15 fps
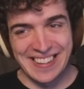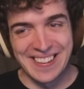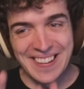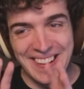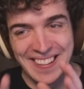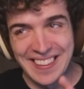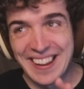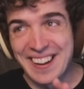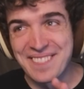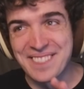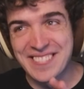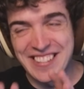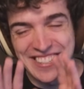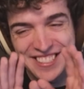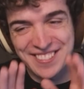Hold
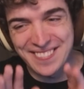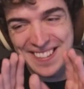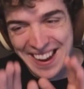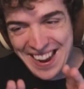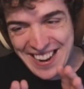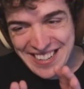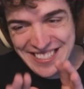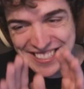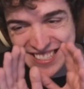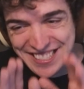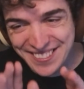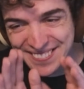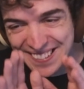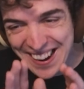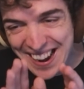up. Just wait. Just wait.